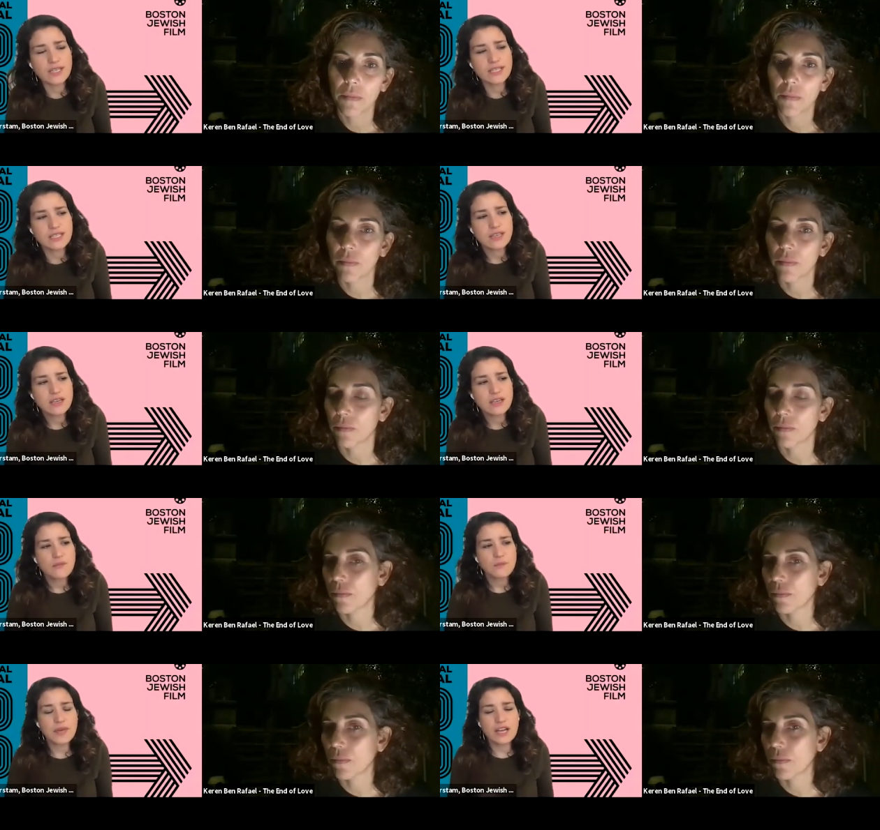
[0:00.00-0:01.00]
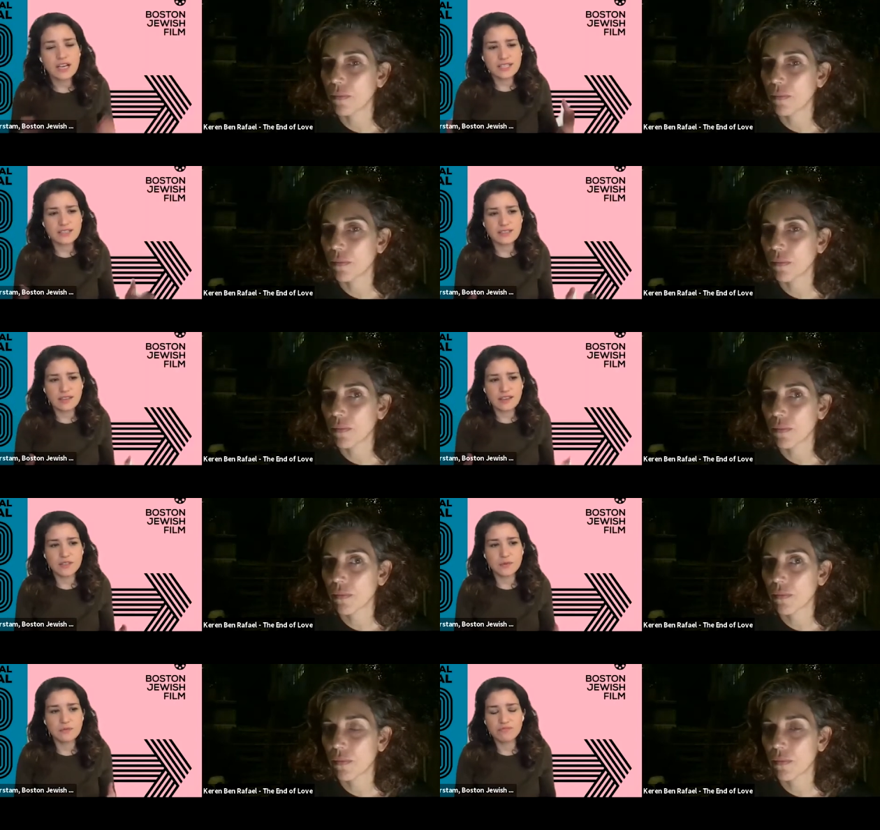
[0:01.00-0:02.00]
Speaker 1: was because
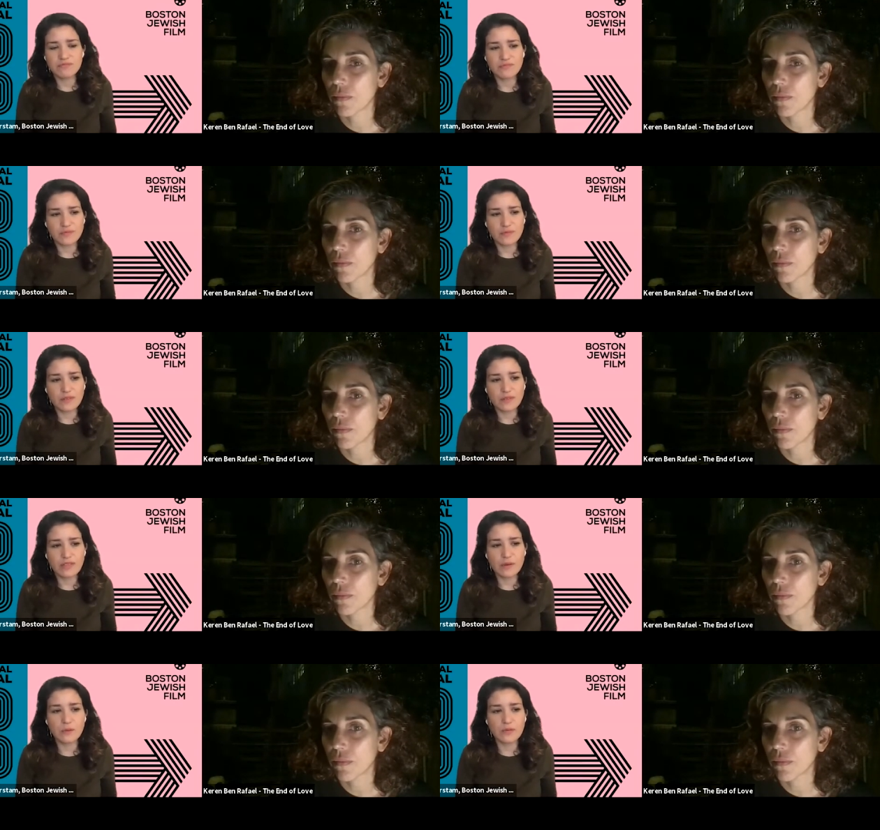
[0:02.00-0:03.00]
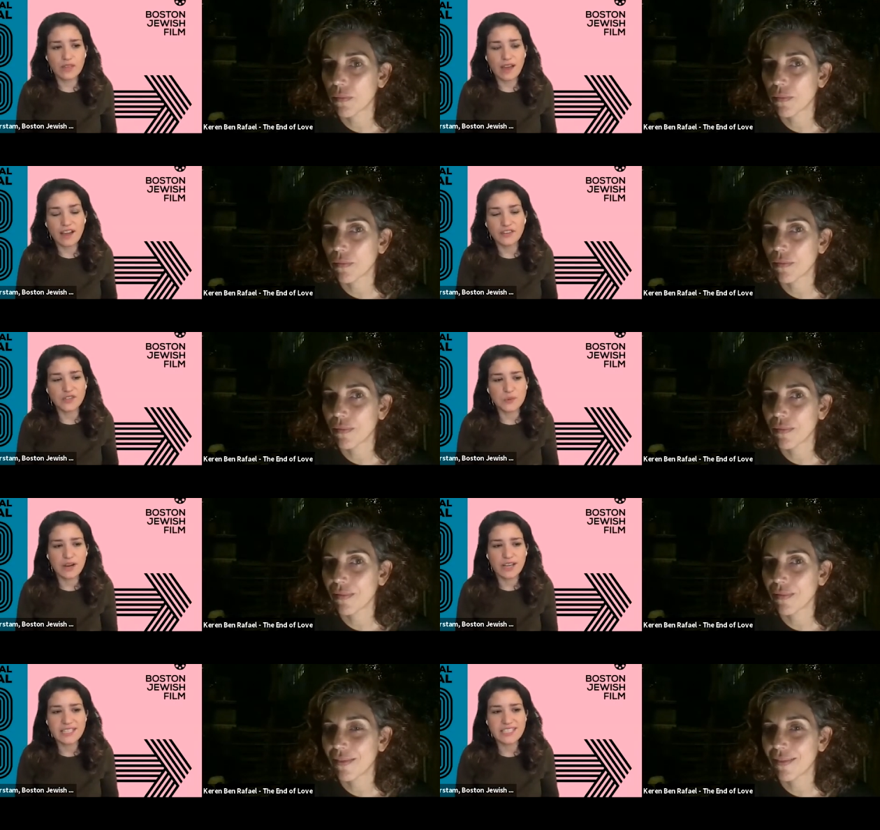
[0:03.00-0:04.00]
it's they the actors
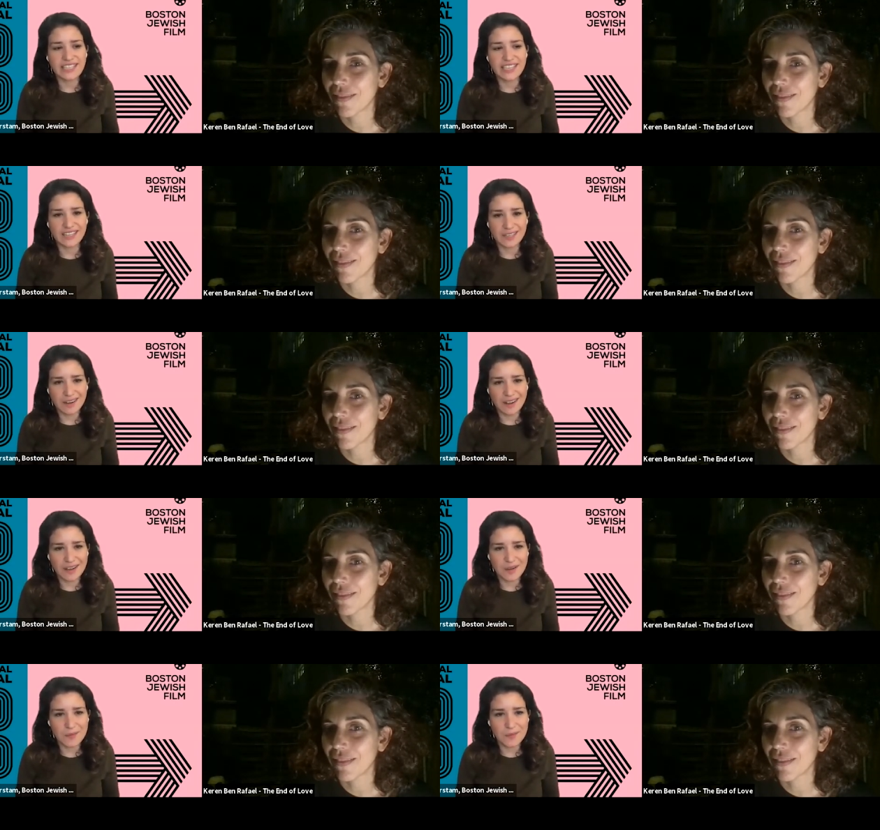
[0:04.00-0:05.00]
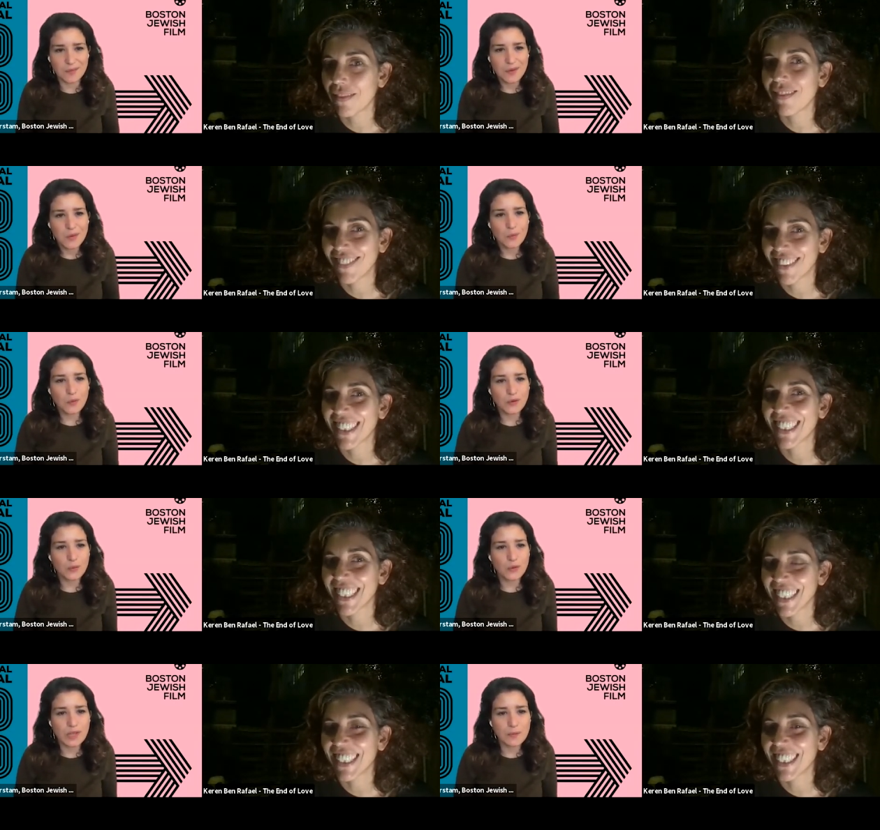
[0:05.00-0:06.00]
were isolated um
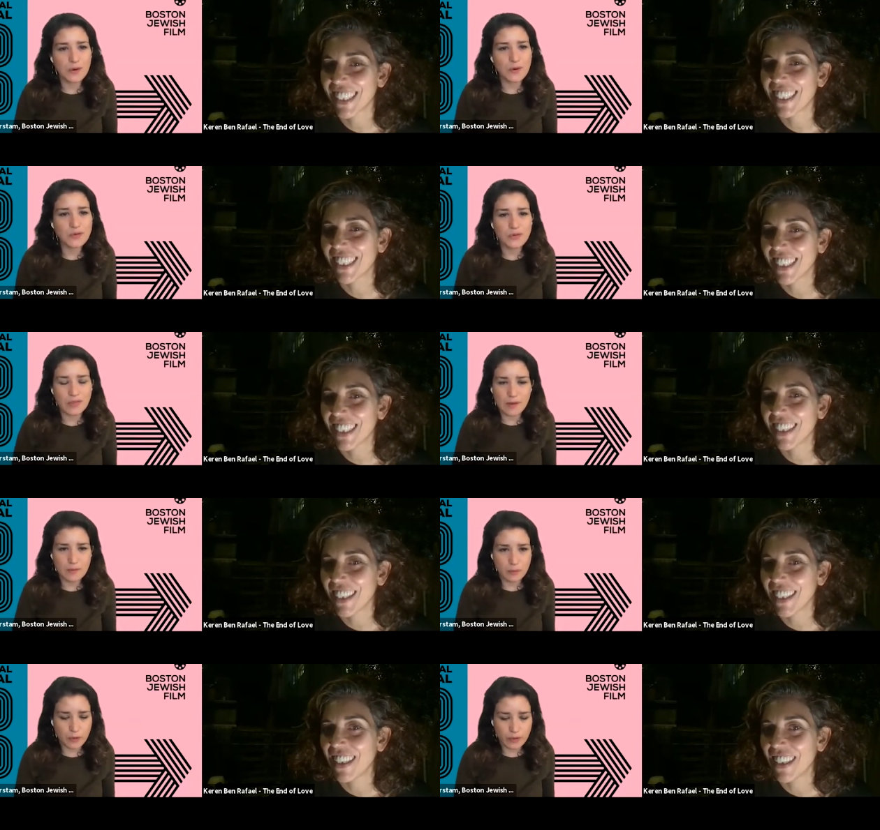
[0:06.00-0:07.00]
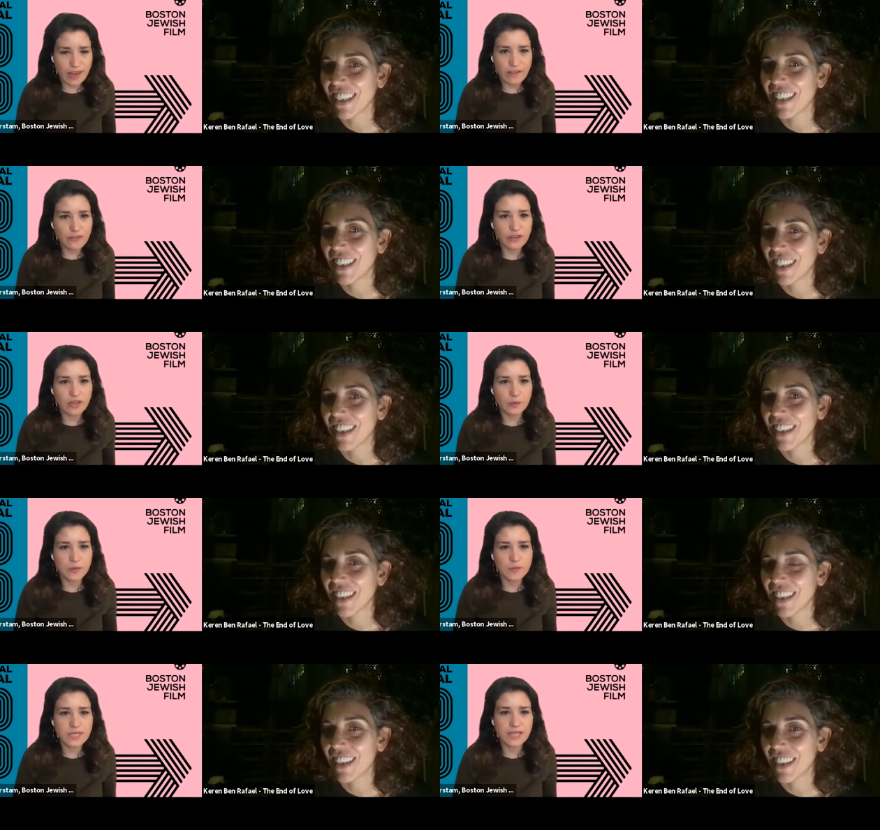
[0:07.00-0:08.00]
were were they both eh, were they ever in a
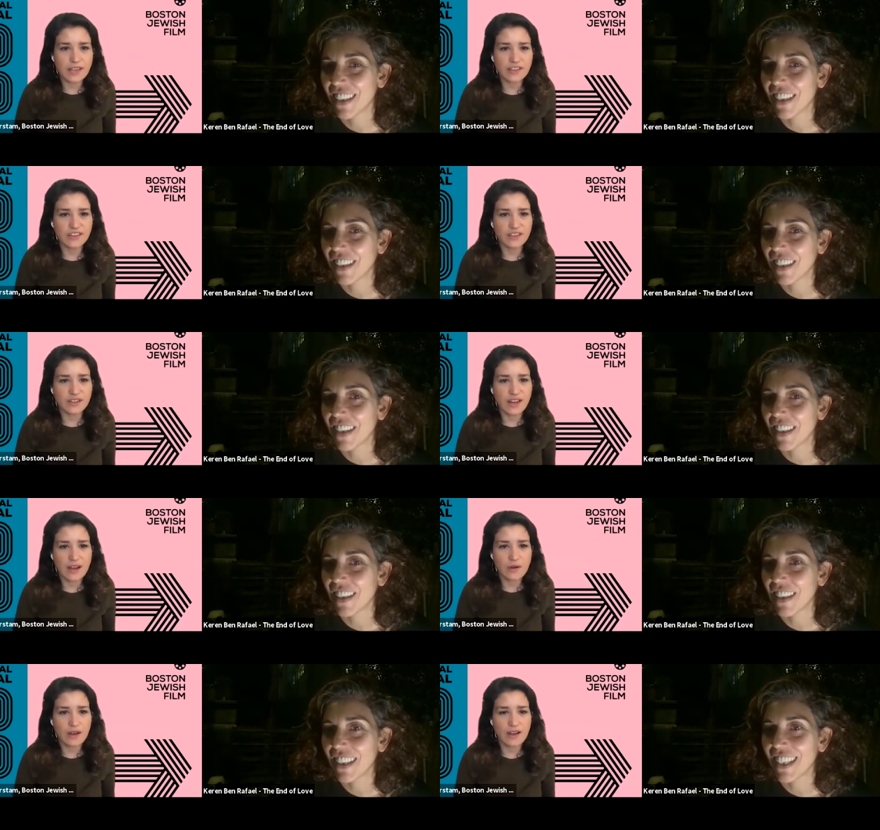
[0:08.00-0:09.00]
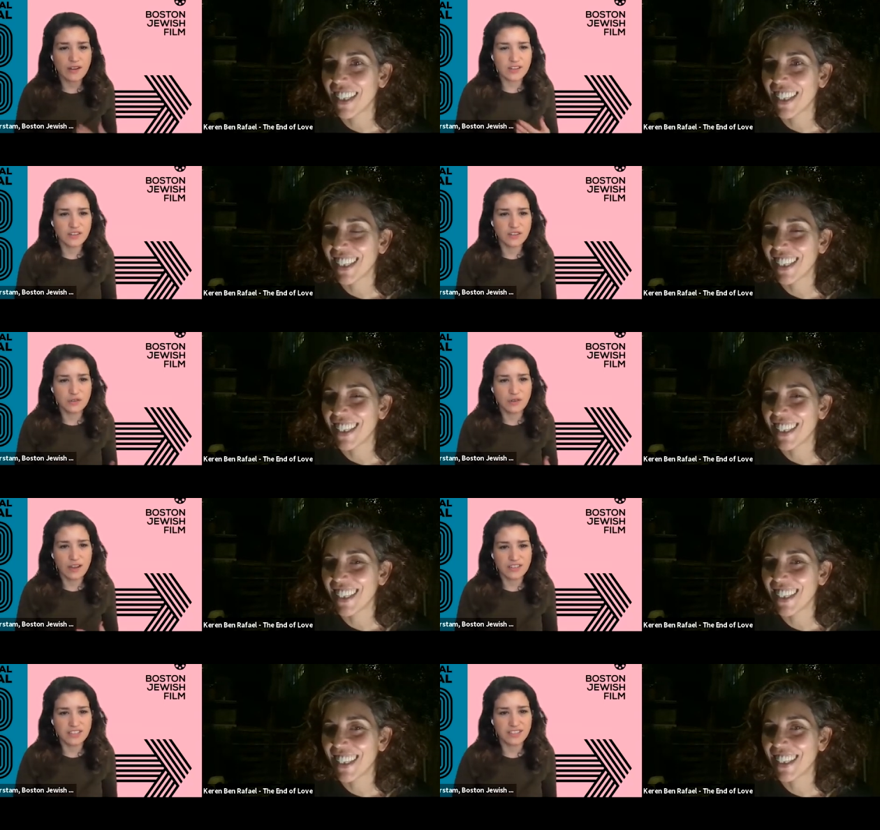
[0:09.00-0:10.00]
room together and how how did you
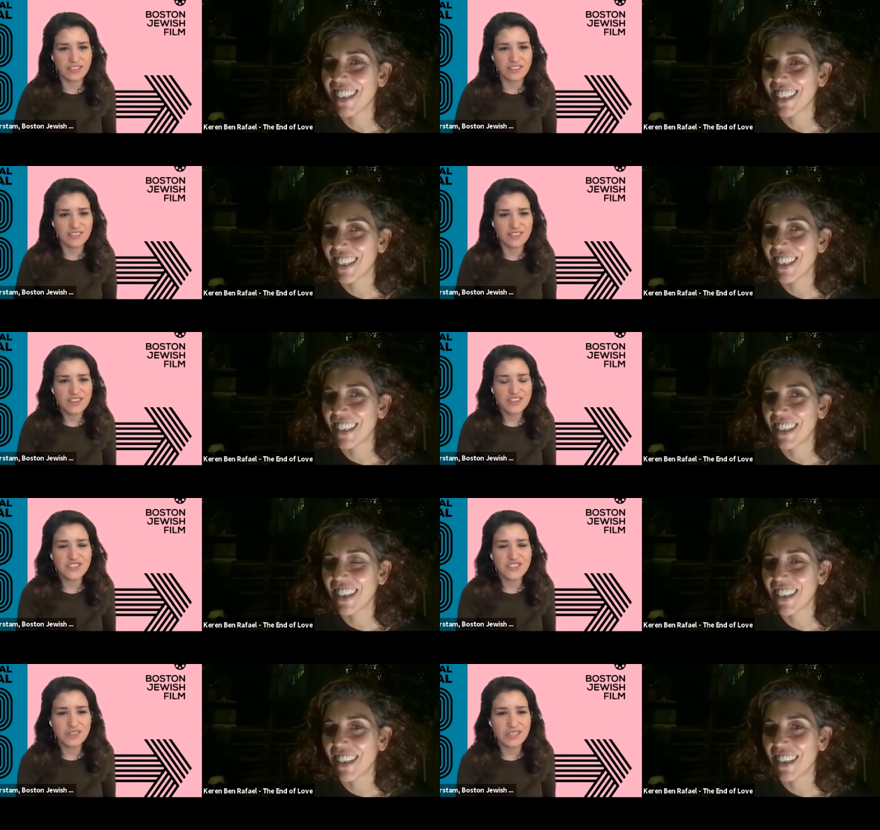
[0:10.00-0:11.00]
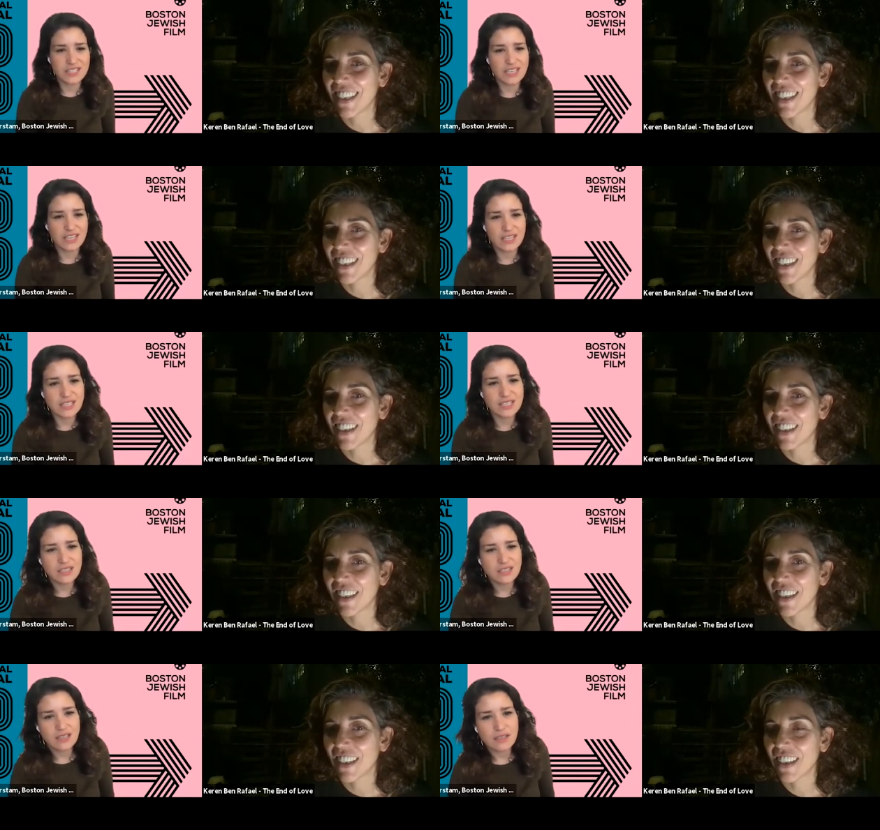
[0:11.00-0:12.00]
actually shoot the scenes
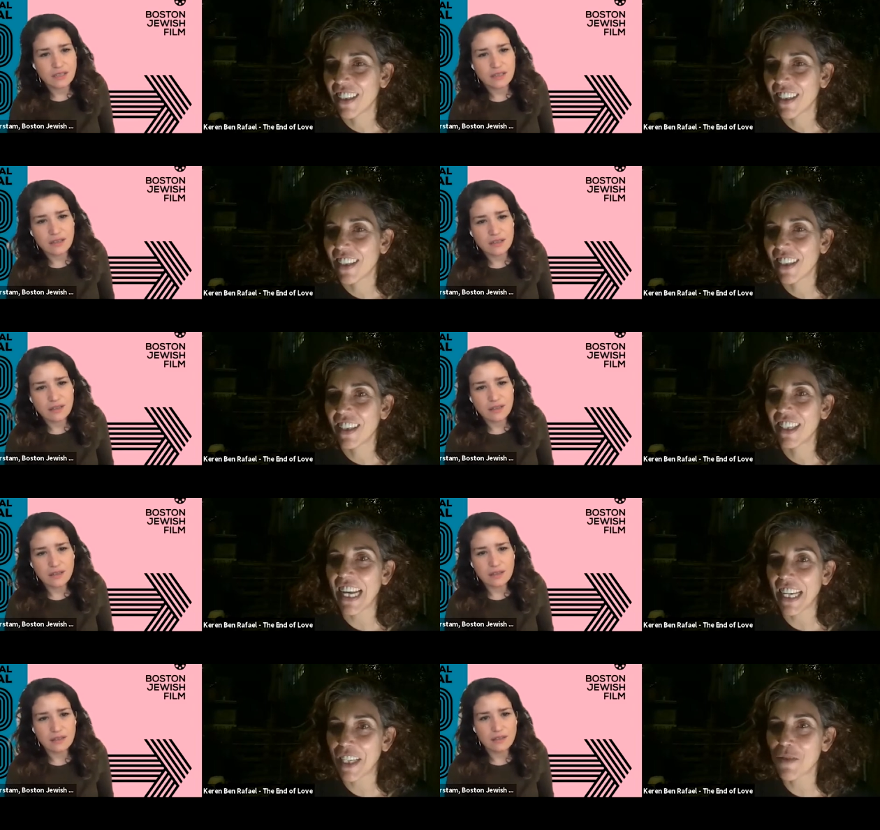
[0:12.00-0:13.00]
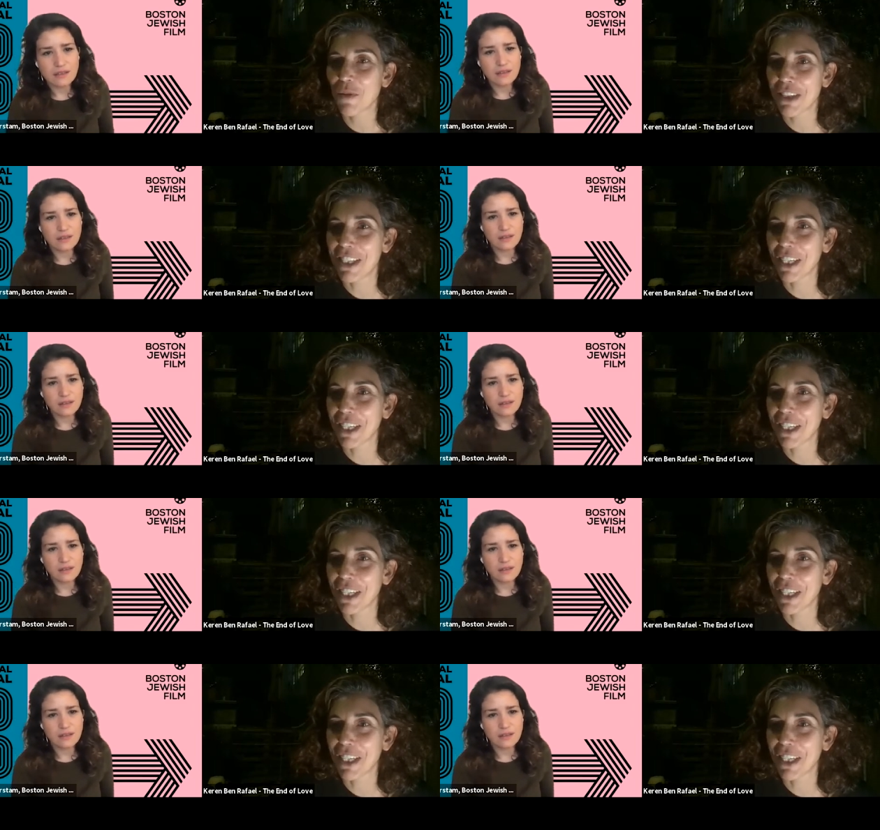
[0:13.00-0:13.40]
Speaker 2: yeah it was a